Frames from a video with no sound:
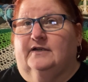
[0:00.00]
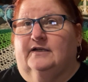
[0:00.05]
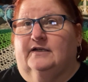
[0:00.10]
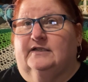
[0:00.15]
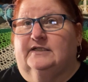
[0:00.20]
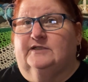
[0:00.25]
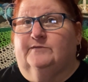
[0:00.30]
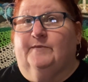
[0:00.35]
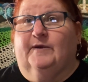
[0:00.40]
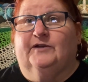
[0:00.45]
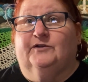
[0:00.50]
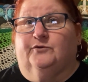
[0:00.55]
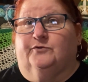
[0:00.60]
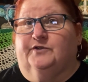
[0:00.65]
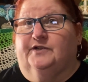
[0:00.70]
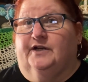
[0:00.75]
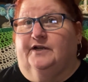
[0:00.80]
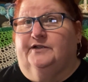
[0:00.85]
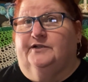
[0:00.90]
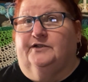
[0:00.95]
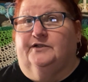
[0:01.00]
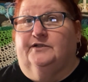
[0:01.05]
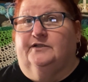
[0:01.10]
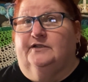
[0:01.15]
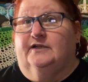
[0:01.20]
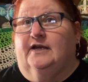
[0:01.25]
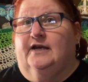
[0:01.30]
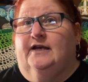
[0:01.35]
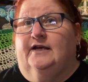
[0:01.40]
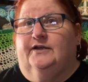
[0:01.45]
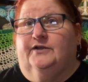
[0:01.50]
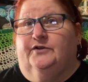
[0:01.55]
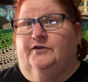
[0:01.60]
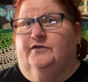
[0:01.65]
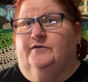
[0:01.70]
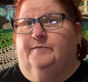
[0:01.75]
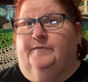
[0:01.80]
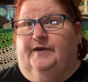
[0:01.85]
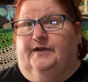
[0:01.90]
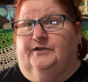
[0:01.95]
special touches to
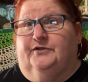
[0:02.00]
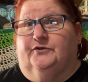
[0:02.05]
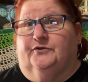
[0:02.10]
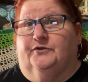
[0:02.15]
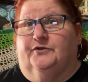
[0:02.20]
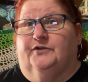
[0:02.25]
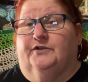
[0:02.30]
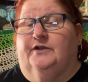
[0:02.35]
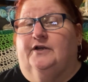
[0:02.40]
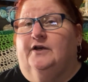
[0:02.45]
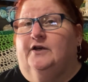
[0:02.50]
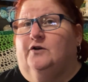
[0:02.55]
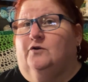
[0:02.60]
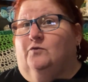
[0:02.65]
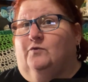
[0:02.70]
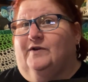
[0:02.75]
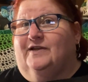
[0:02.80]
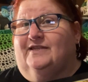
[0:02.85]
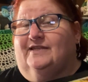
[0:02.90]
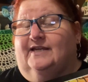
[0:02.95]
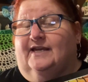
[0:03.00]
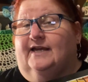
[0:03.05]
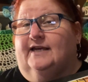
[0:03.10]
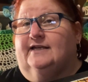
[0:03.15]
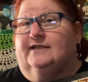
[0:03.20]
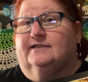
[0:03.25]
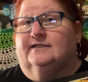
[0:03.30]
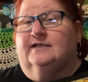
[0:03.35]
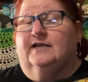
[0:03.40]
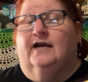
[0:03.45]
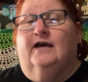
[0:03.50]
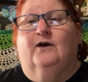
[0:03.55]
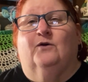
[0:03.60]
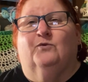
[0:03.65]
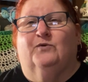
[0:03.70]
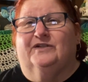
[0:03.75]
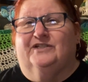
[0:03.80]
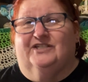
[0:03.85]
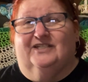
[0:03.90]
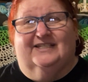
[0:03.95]
the pictures with these,
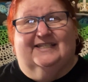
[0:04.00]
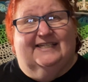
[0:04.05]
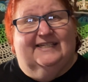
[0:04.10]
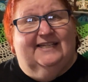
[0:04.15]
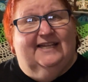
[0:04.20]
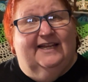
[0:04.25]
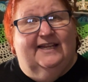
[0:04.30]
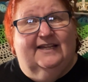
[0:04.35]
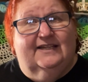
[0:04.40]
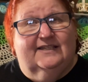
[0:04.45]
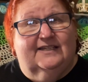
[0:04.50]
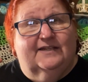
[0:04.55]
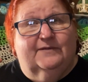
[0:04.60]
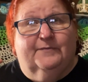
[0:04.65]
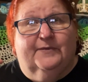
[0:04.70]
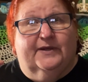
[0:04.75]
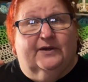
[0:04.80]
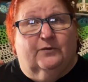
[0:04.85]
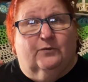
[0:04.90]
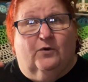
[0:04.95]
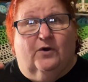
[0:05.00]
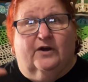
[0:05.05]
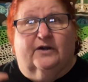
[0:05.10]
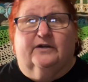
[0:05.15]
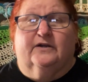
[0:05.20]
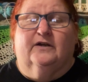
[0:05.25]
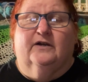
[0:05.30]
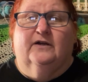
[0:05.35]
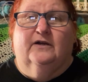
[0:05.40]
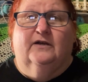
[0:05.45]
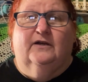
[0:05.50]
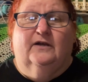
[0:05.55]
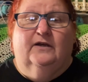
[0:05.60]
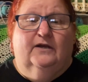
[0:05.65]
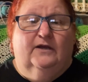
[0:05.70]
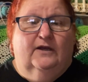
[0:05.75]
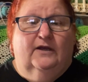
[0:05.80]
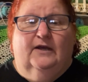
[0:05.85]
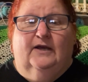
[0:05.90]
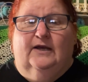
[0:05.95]
with just a teensy bit of water.
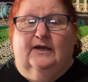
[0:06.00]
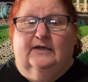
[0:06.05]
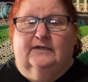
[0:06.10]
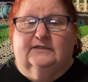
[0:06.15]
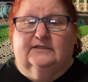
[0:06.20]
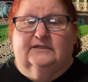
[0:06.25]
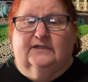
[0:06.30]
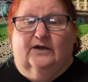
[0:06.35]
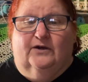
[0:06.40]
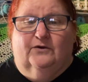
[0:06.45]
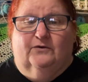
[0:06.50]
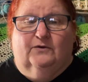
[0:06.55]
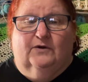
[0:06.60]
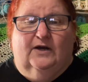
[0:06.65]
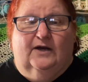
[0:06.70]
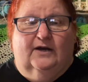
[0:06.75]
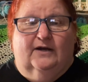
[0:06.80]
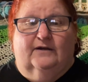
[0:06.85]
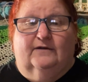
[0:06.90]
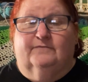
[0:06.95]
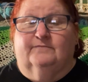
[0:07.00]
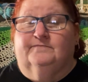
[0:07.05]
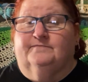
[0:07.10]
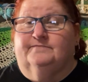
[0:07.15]
So,